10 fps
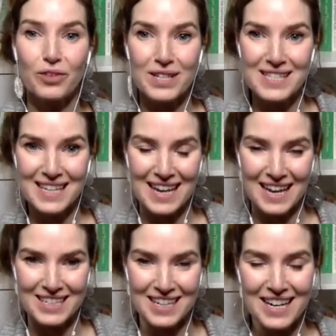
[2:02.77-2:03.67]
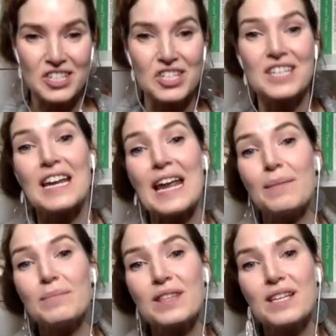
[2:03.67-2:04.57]
voice connection, and she
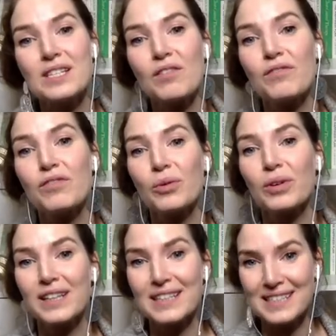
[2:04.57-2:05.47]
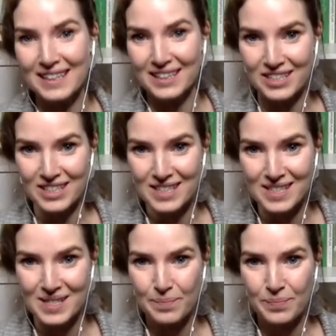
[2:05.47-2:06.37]
named this vocal intelligence.
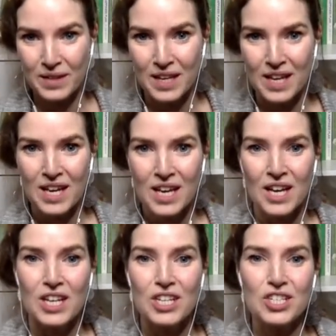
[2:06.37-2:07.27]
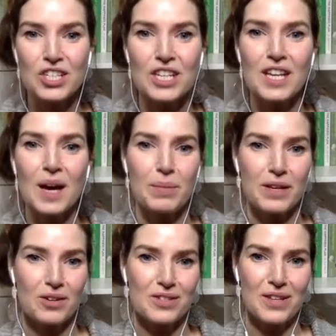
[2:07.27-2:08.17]
She
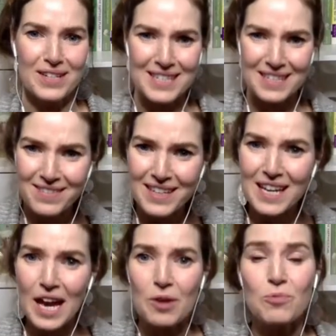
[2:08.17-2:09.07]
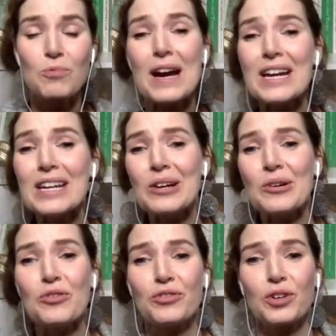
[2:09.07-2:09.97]
appears on TV and
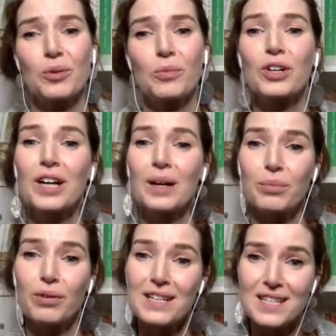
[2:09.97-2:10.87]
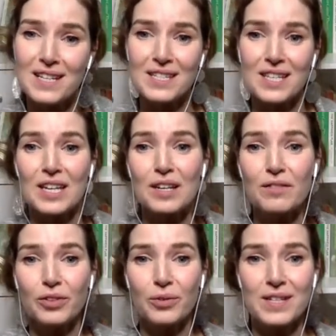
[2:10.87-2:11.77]
radio for her work on presence and
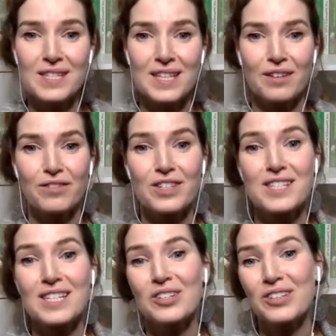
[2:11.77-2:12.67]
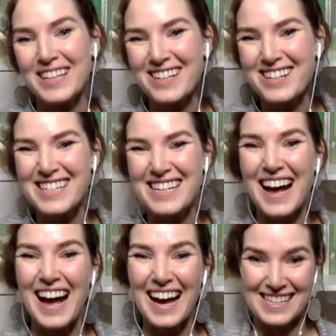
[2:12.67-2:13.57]
influencing for senior leaders in
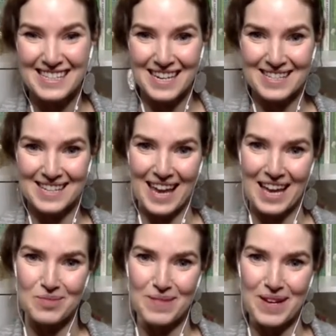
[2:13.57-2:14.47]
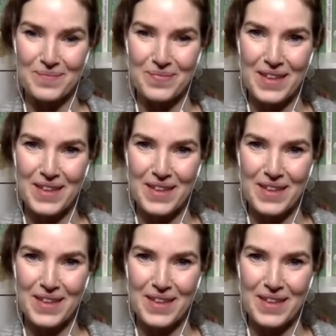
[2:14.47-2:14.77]
high stakes engagement.